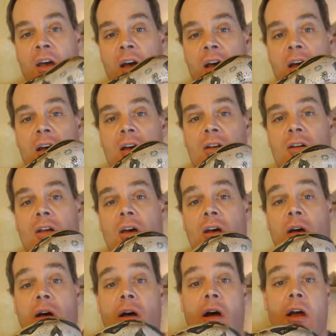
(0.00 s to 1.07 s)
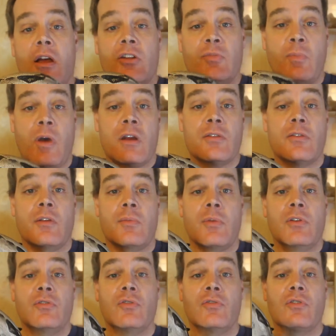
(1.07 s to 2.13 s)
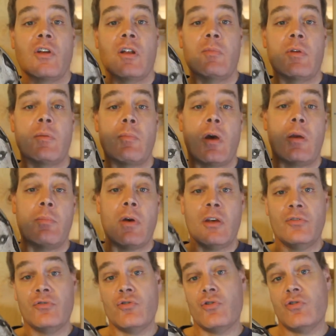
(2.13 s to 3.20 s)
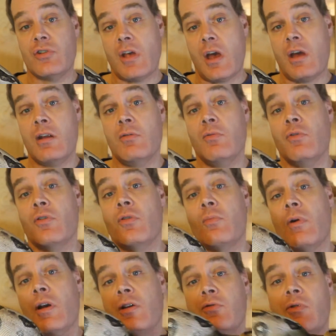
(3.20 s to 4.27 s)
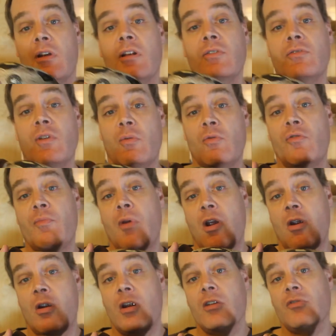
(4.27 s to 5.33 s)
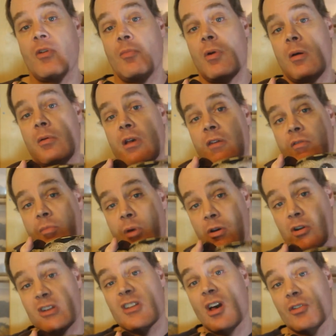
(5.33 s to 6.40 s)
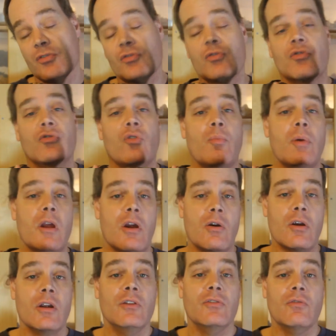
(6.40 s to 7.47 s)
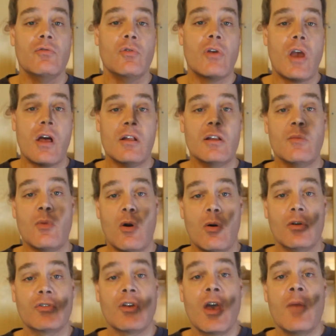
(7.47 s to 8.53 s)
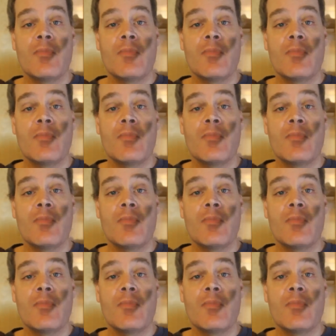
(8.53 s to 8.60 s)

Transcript: And I expect that this is going to be my best year yet with my greatest number of pairings. I'll probably have about a dozen or so pairings of locality boas.